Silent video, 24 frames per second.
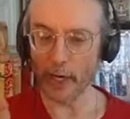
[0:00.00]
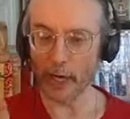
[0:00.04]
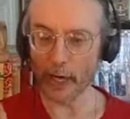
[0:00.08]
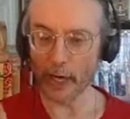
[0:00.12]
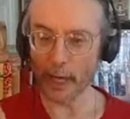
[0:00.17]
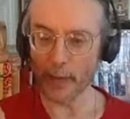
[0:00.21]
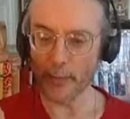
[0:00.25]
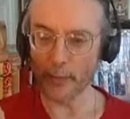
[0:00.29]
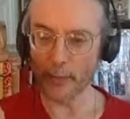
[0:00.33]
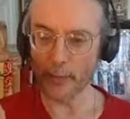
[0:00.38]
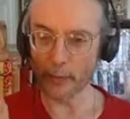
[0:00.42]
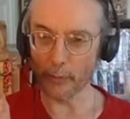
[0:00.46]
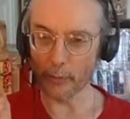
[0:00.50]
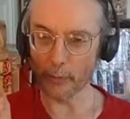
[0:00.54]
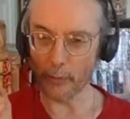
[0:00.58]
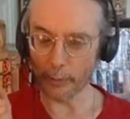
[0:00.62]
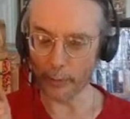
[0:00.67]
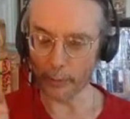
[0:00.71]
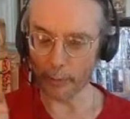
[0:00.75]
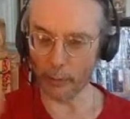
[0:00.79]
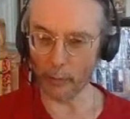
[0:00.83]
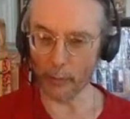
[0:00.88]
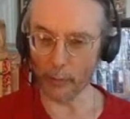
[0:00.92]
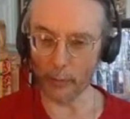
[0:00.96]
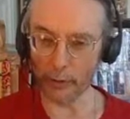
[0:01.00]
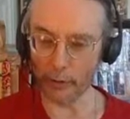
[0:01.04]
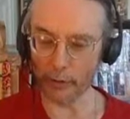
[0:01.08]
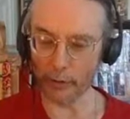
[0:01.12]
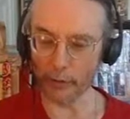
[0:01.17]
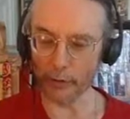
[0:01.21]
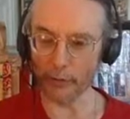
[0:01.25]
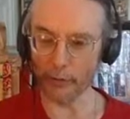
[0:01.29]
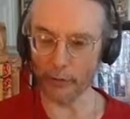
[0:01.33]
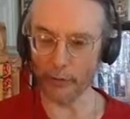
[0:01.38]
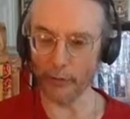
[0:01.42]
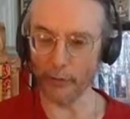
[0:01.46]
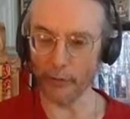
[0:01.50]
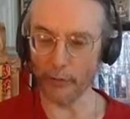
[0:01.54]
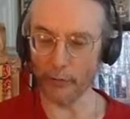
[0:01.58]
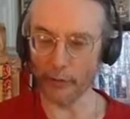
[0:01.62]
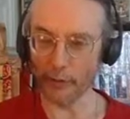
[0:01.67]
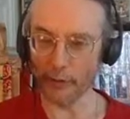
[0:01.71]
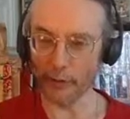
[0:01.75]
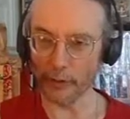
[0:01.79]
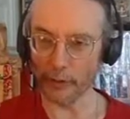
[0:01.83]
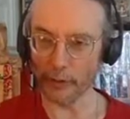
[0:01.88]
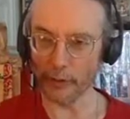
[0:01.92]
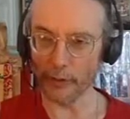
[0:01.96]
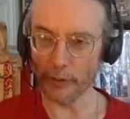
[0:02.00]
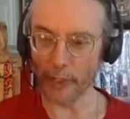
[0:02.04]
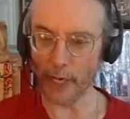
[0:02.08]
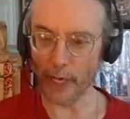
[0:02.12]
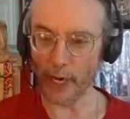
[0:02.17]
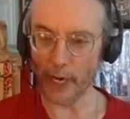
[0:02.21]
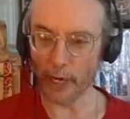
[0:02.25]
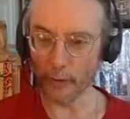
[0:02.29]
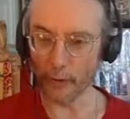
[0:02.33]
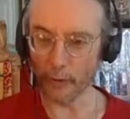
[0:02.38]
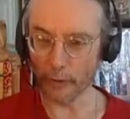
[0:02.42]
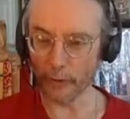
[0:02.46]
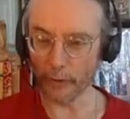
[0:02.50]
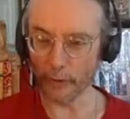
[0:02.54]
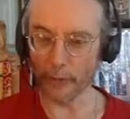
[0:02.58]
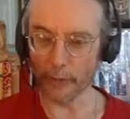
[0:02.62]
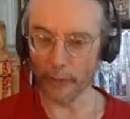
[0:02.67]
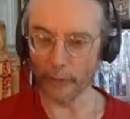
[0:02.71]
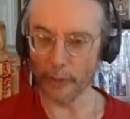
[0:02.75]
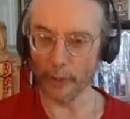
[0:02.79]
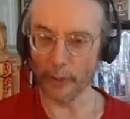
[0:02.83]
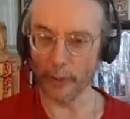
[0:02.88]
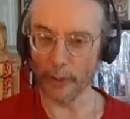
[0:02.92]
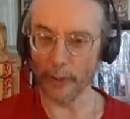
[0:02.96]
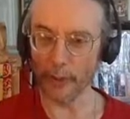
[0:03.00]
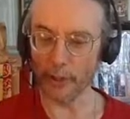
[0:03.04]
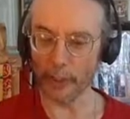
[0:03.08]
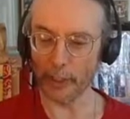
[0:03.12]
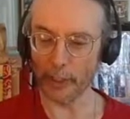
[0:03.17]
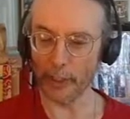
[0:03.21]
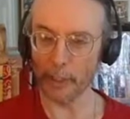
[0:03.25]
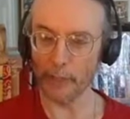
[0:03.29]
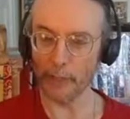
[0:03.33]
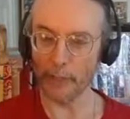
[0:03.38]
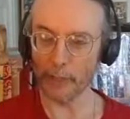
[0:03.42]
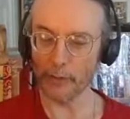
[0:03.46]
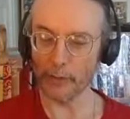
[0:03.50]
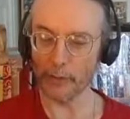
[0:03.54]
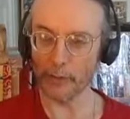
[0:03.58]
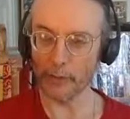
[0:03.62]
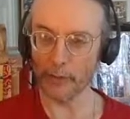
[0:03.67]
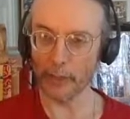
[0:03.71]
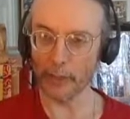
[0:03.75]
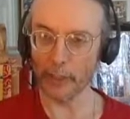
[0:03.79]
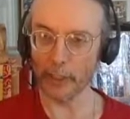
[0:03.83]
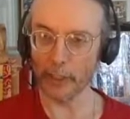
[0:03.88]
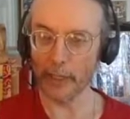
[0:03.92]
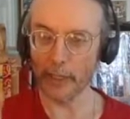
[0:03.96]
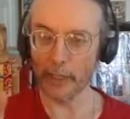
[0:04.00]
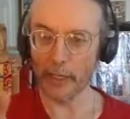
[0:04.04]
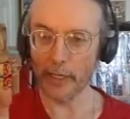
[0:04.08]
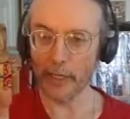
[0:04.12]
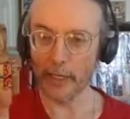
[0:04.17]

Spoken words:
I immediately was like, I wonder, if he's going to die. I wonder if he's going to be okay, basically.